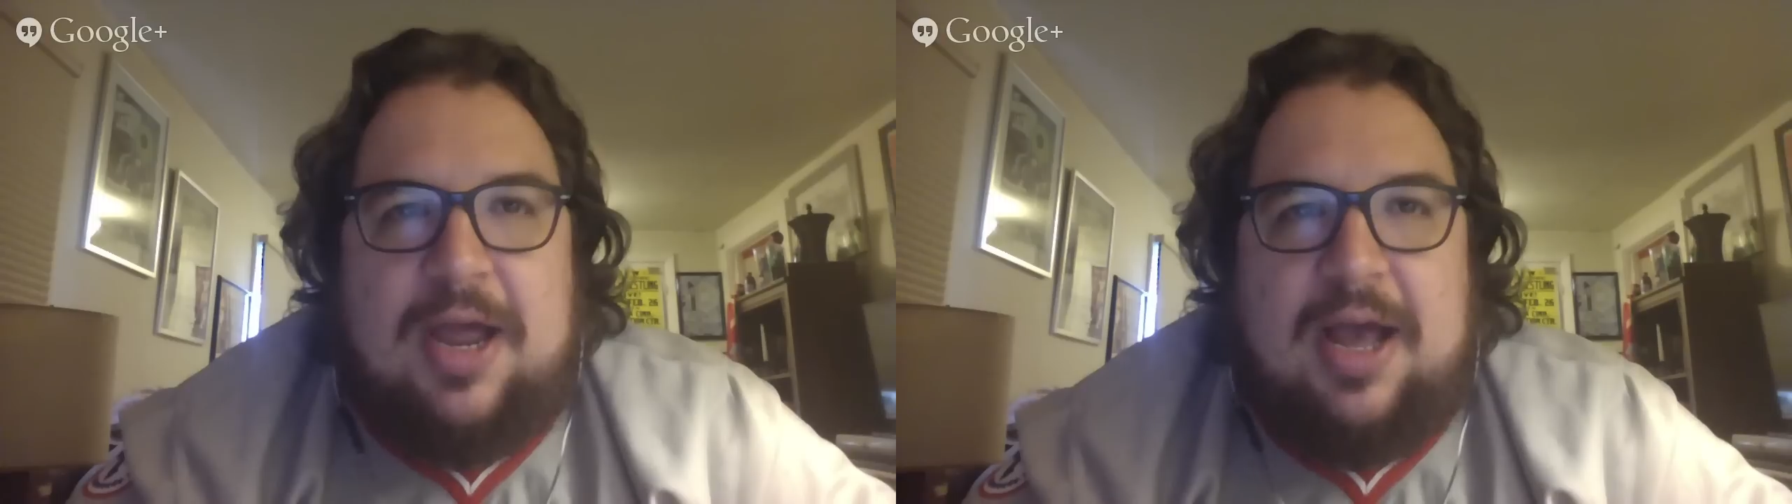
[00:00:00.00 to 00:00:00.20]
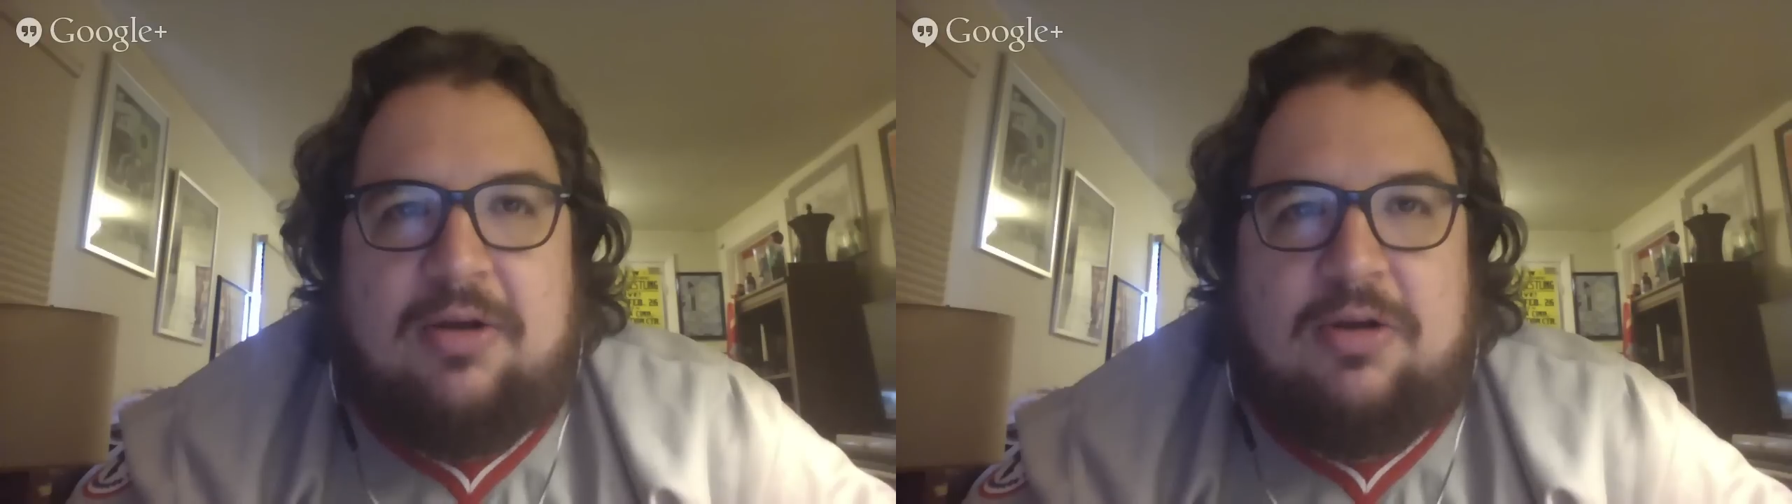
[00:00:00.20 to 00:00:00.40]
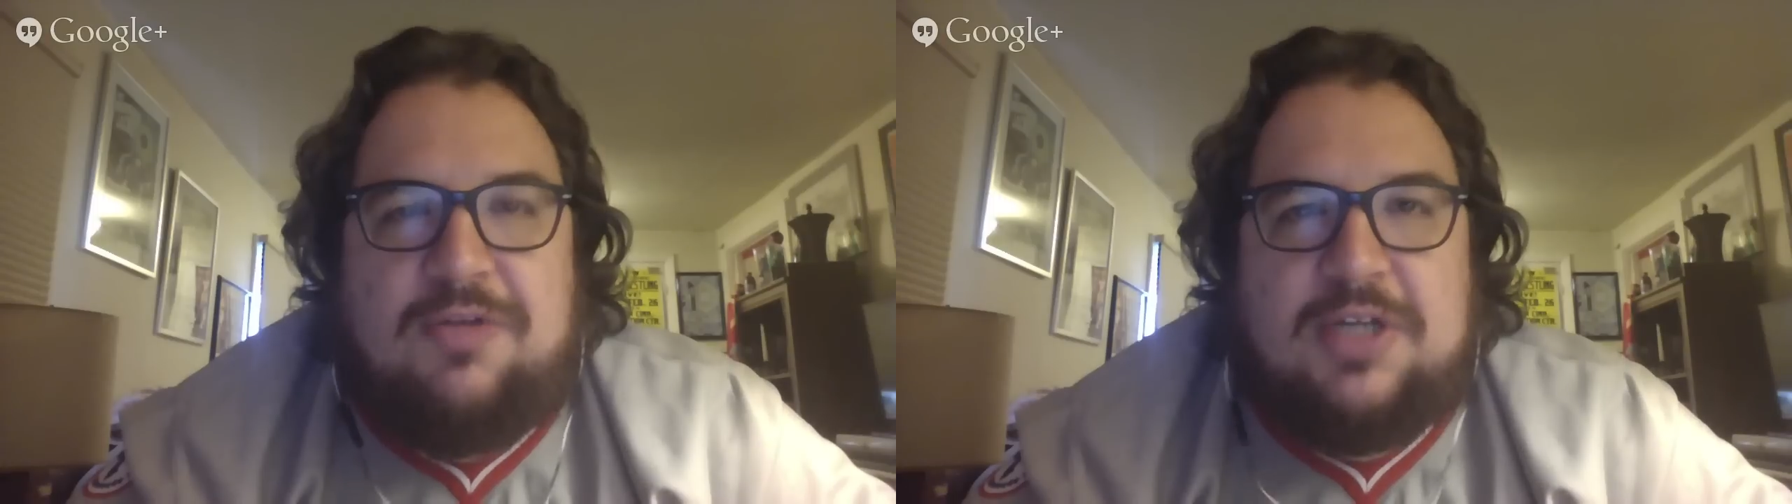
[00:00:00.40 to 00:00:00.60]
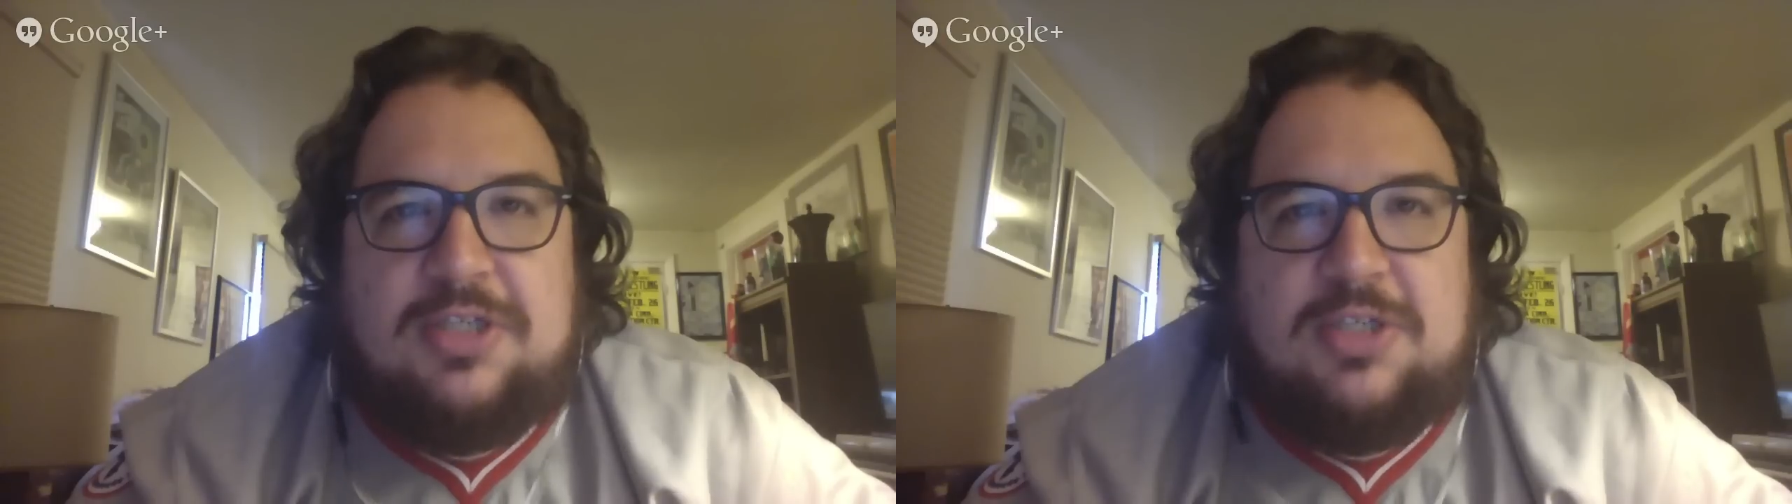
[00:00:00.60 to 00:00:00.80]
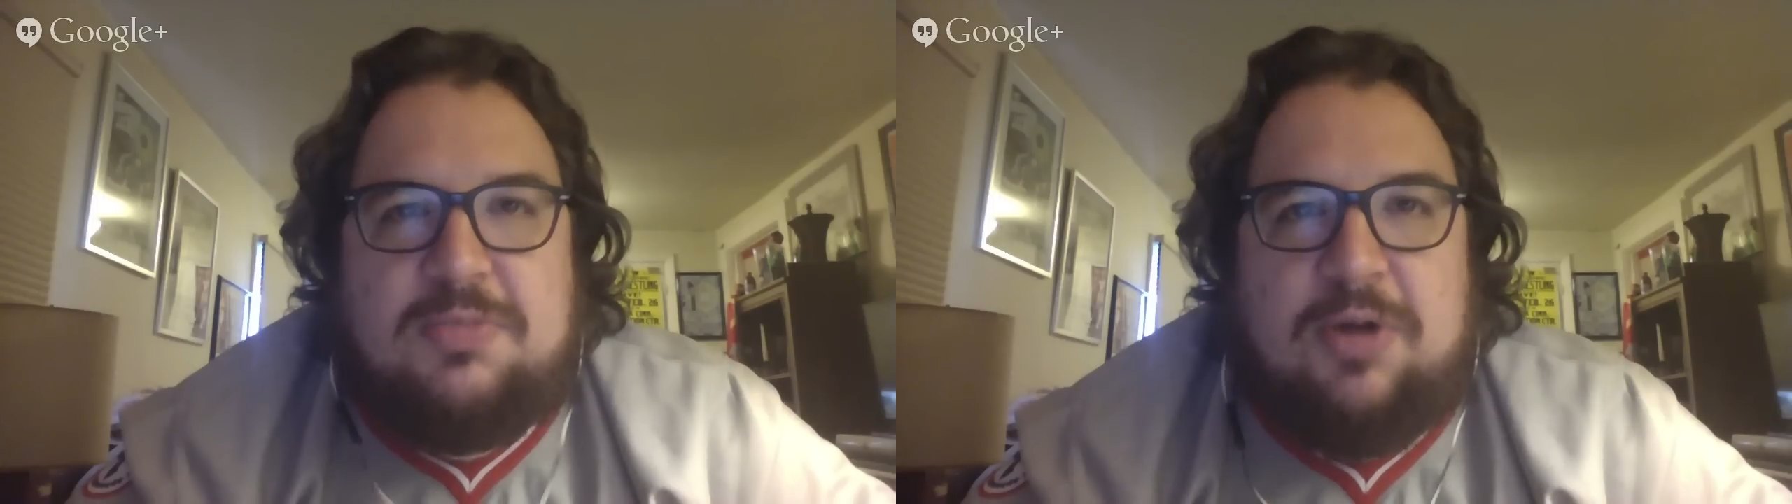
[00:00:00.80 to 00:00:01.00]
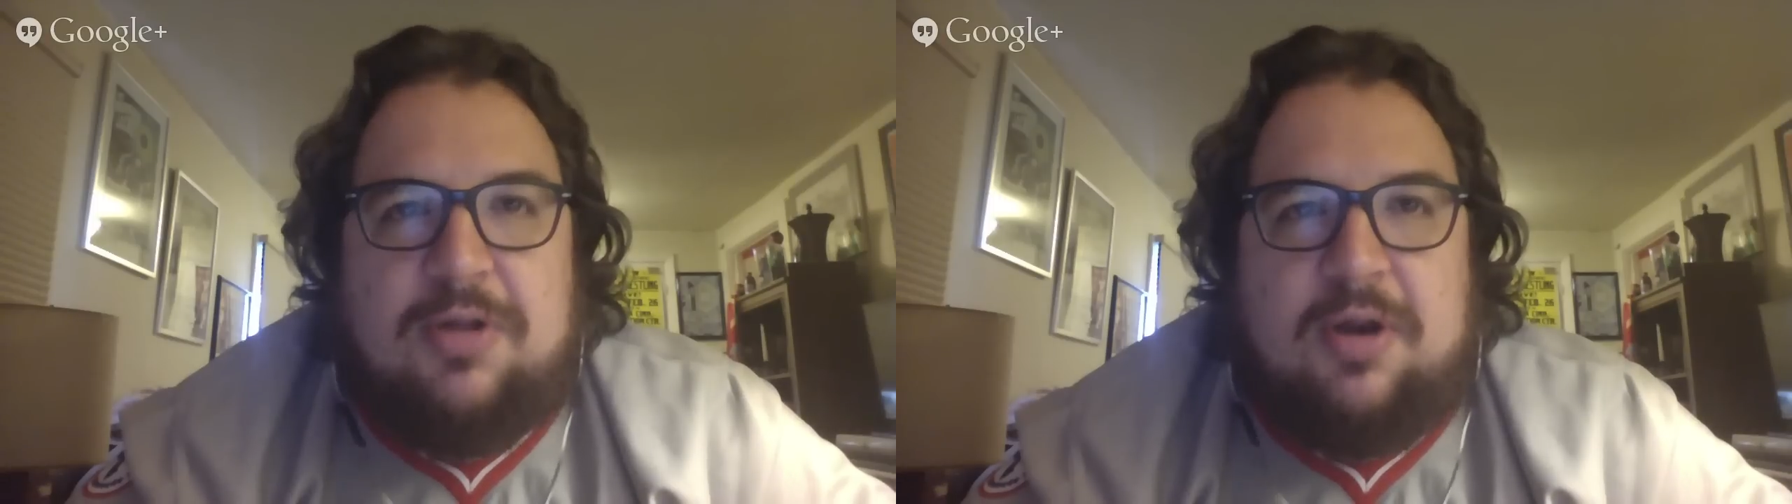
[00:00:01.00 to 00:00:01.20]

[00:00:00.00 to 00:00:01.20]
I don't know if Gus's brother